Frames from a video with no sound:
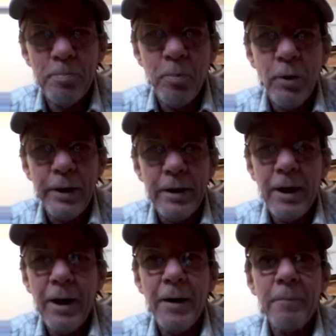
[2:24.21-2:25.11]
putting
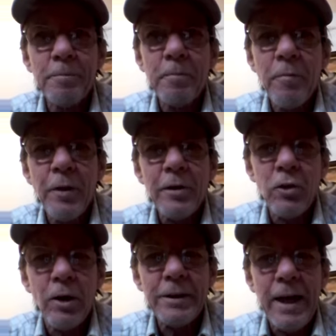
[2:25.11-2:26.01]
uh, things
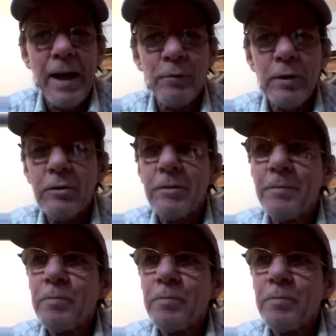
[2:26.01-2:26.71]
on canvas.